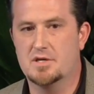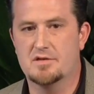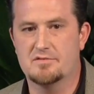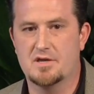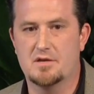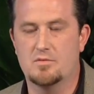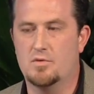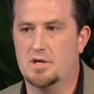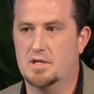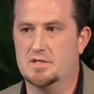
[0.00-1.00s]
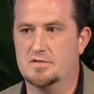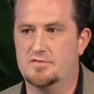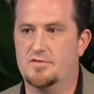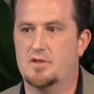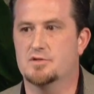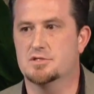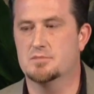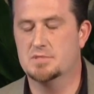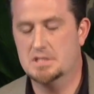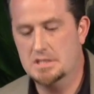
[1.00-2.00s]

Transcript: because I didn't want to get disfellowshipped.